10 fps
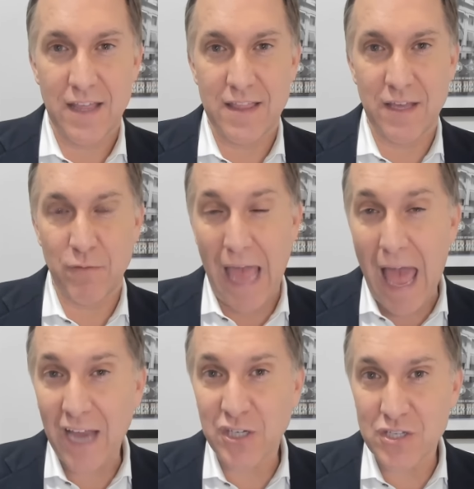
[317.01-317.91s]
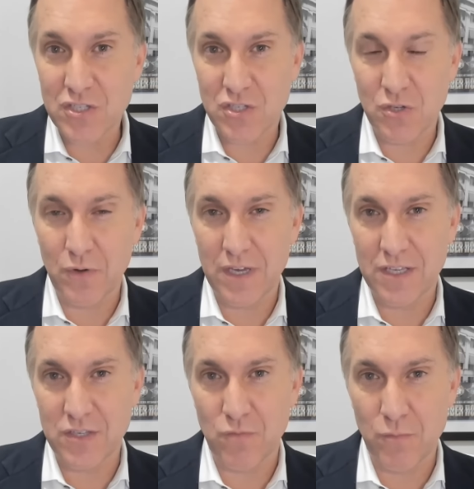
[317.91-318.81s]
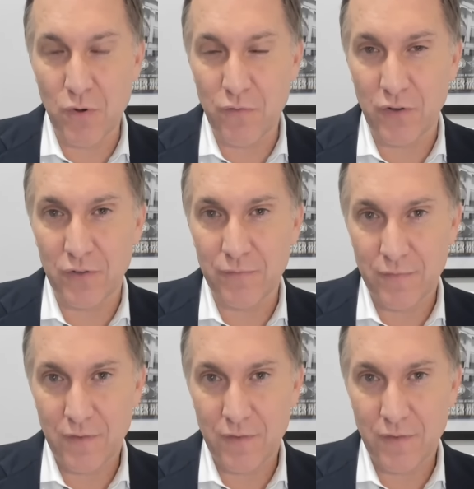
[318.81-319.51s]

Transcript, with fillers: the reactions to his removal,